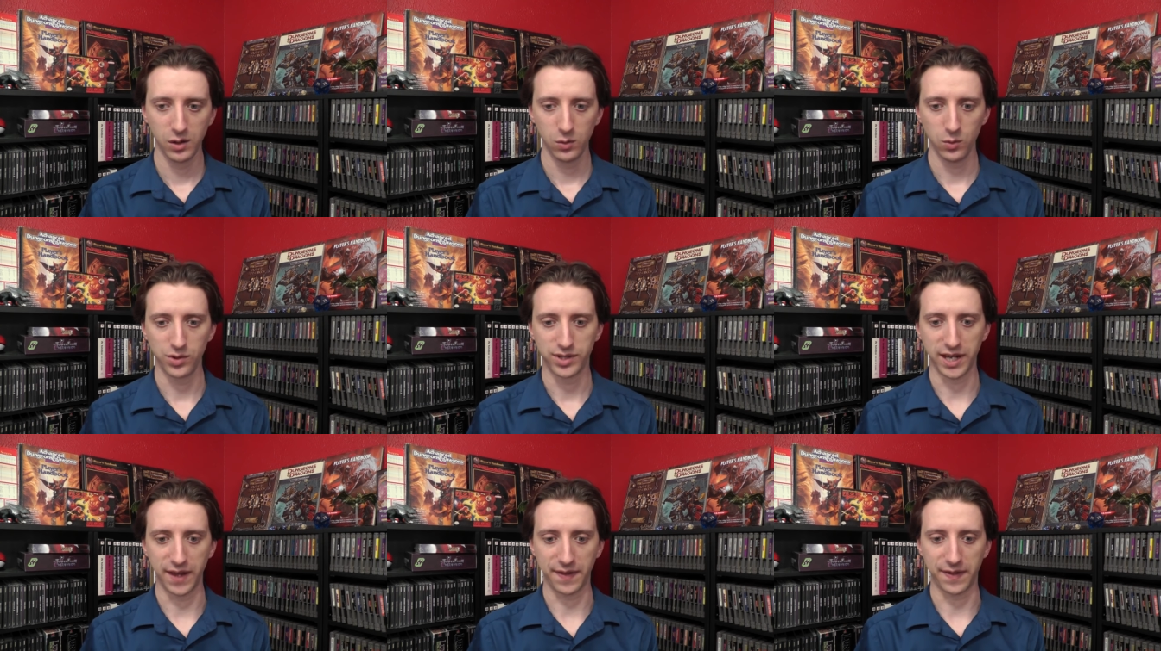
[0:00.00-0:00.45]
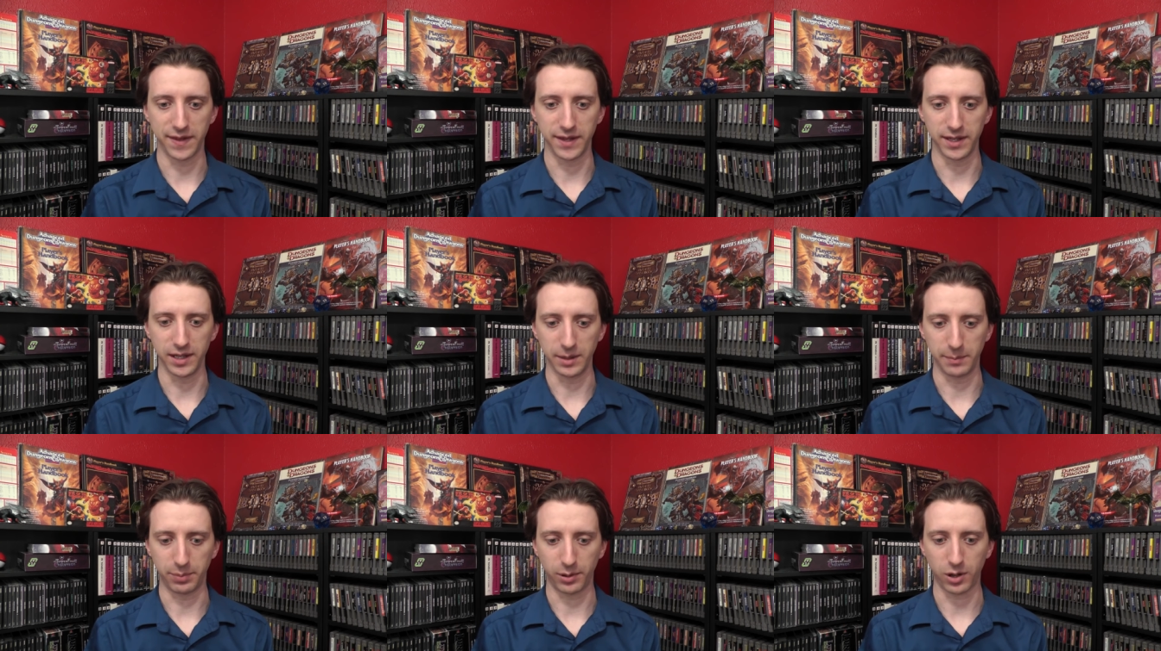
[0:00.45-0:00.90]
was that
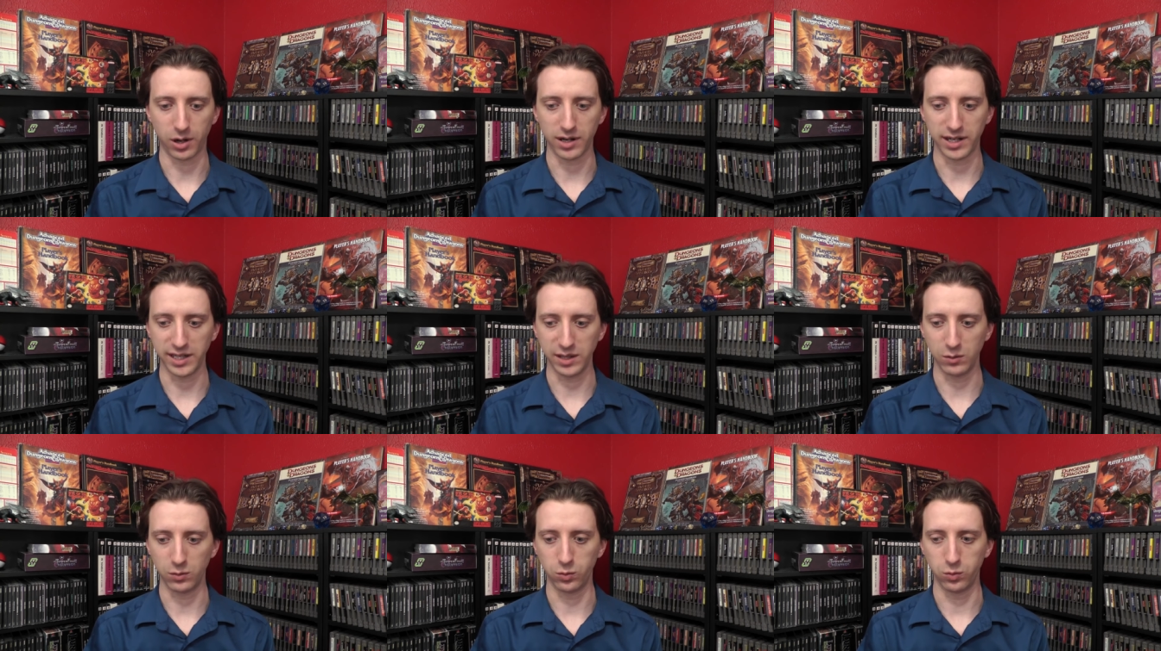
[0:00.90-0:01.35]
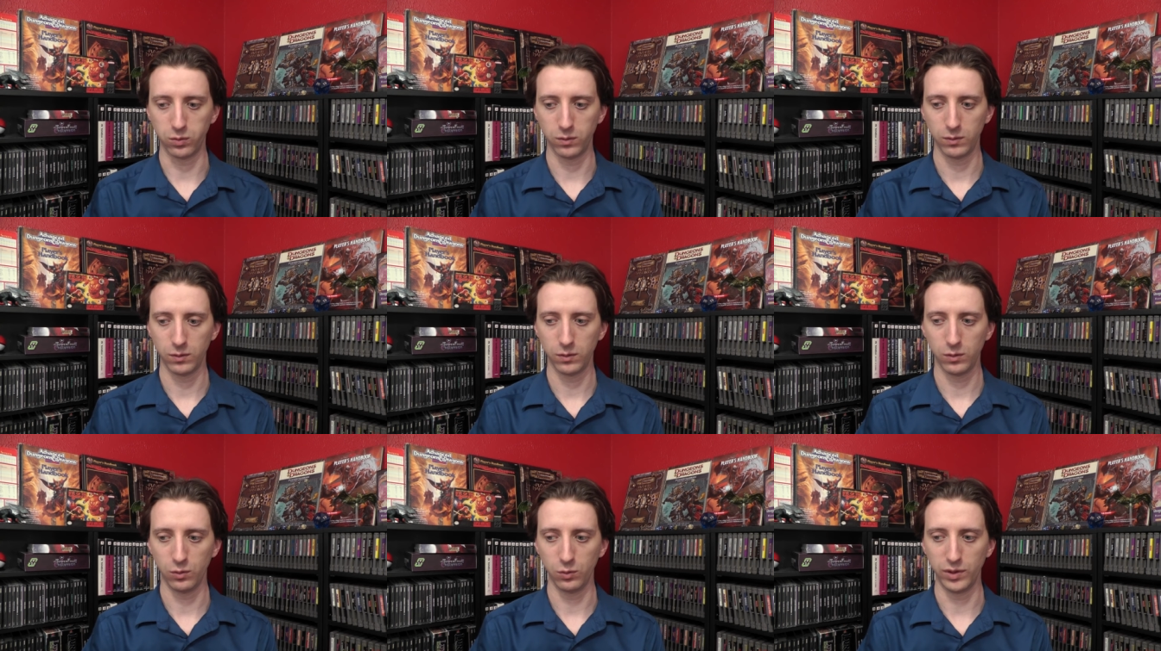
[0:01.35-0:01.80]
the party
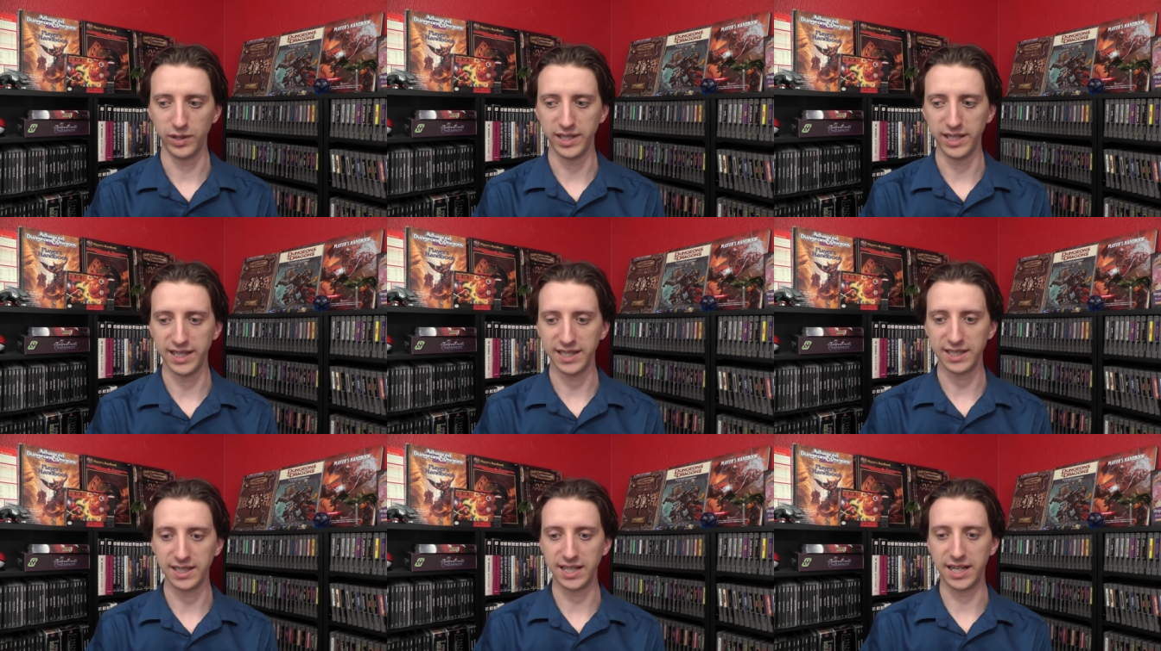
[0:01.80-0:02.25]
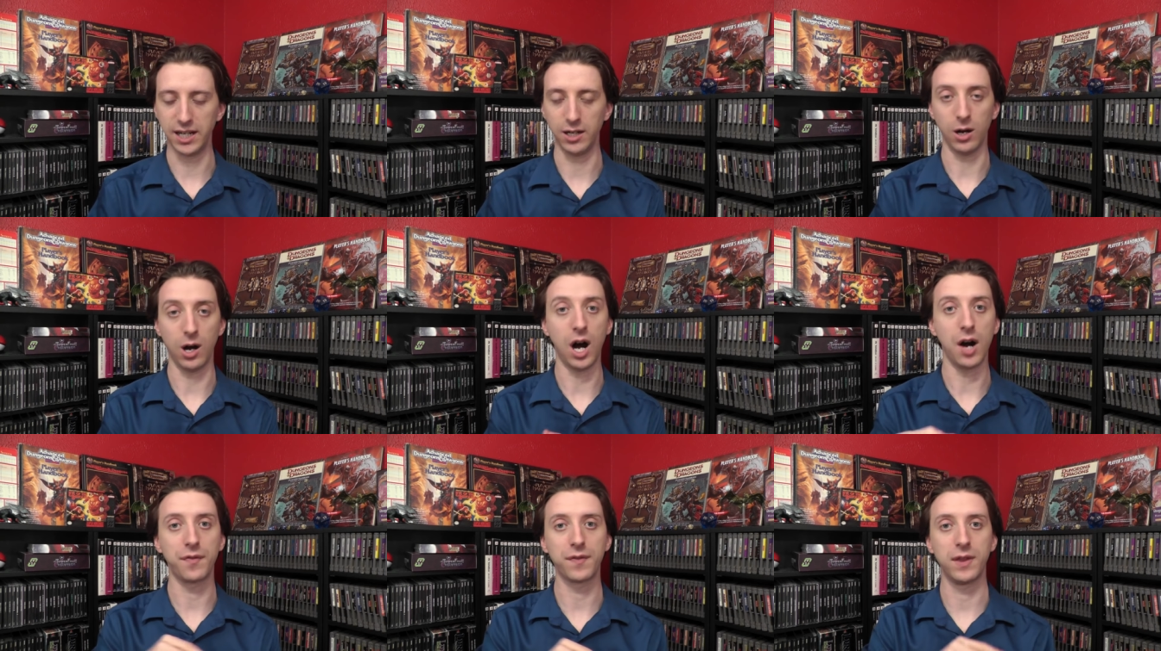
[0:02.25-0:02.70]
would need to get
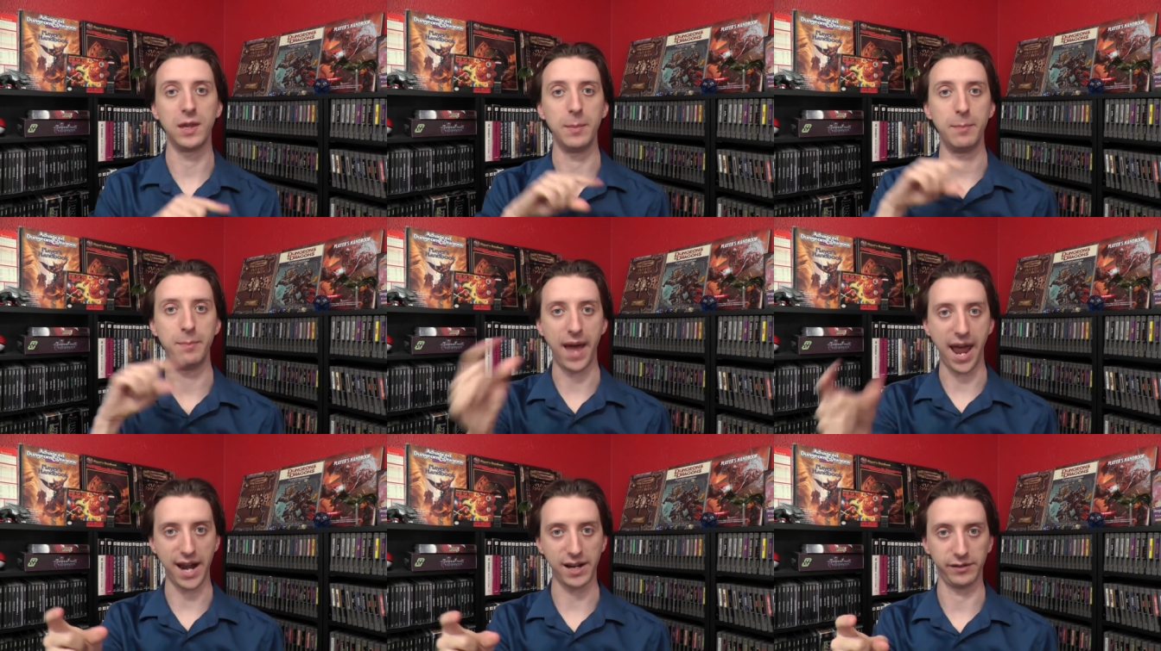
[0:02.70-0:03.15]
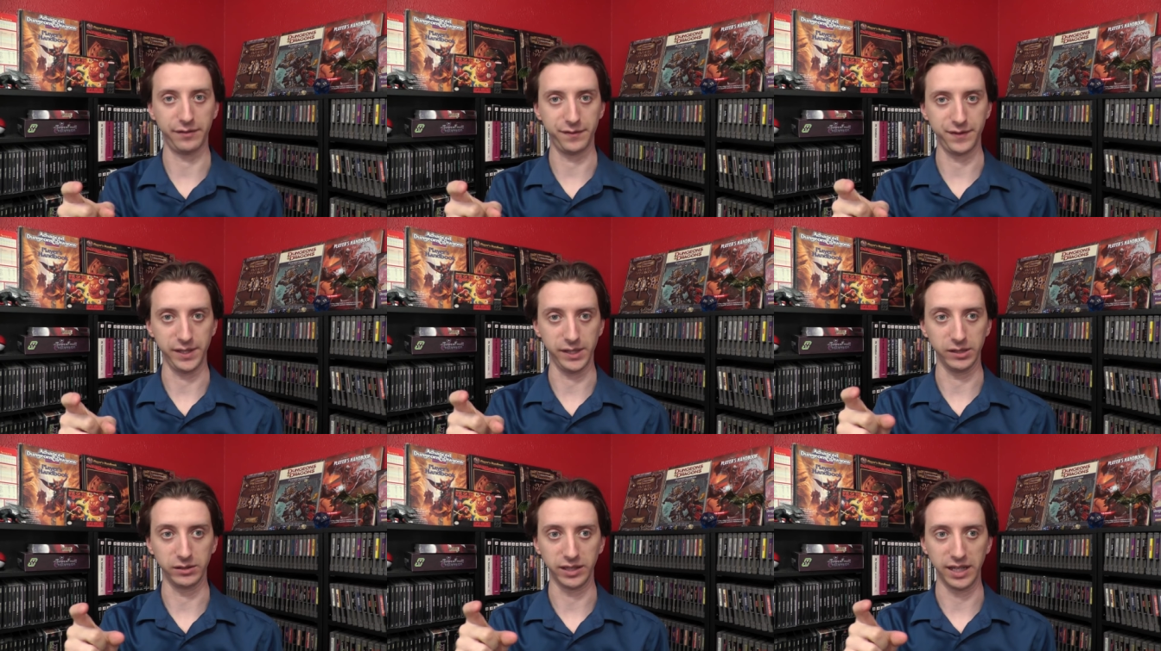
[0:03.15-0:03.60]
off of the
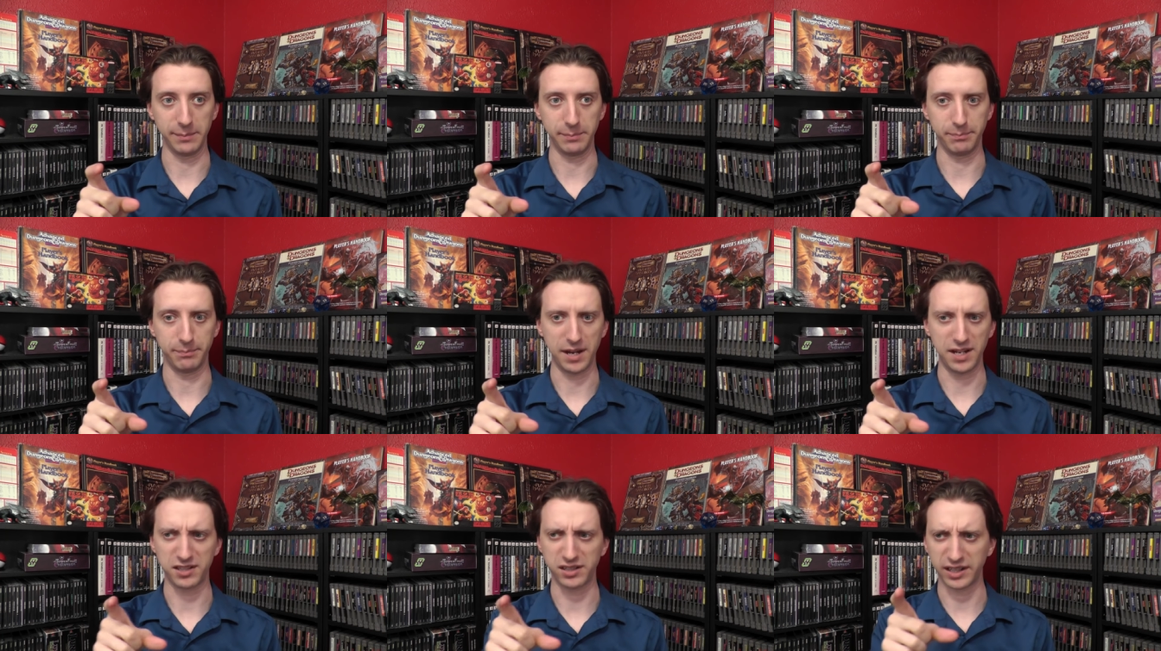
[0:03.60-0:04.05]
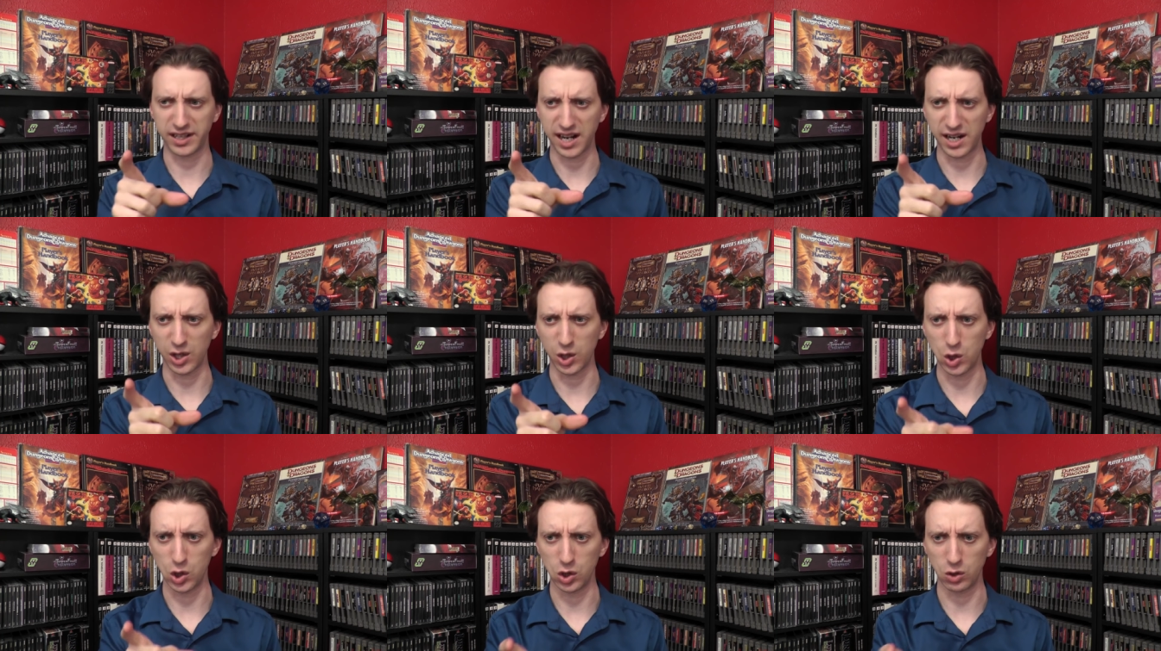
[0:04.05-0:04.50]
battlefield and basically
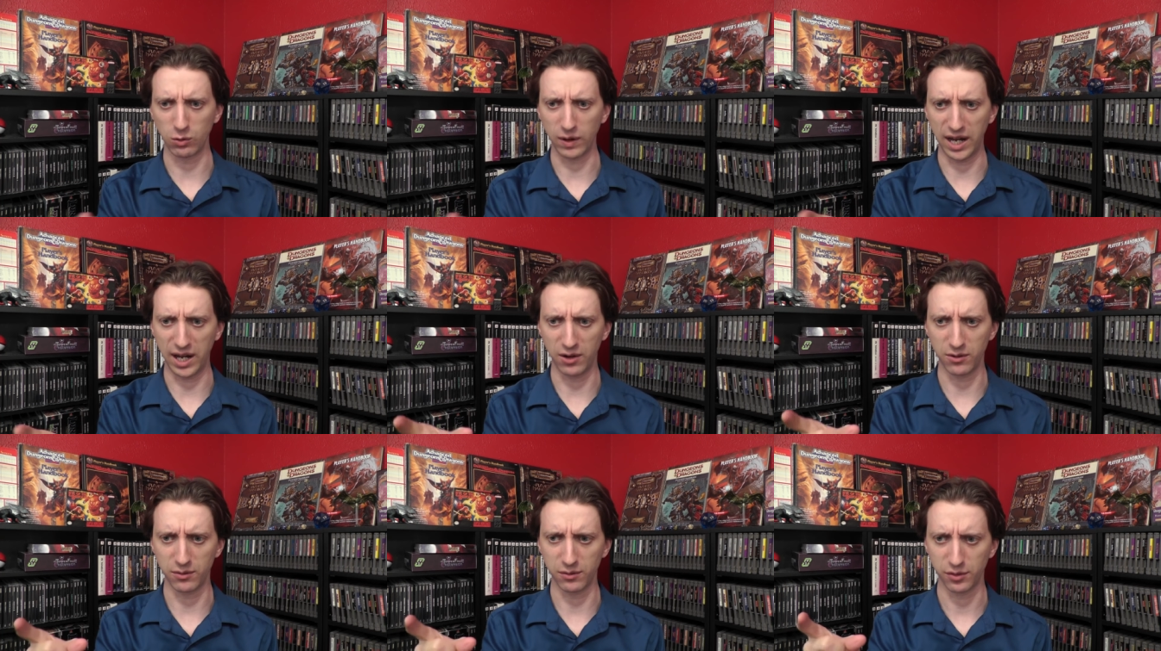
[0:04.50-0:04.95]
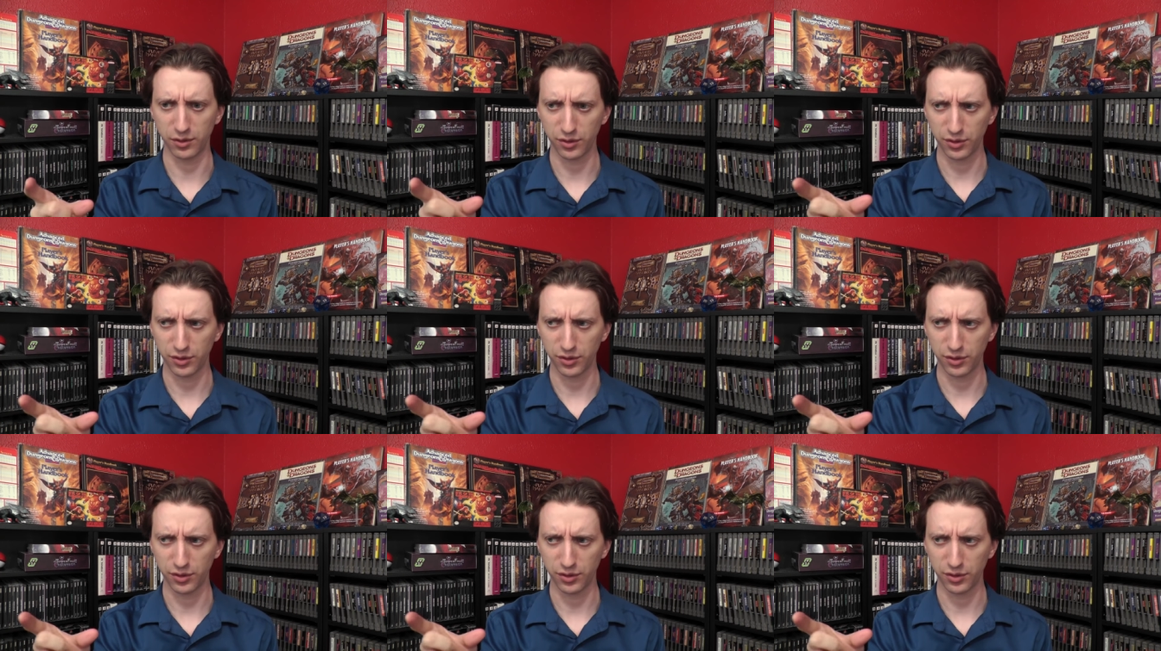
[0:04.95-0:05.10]
kind of go around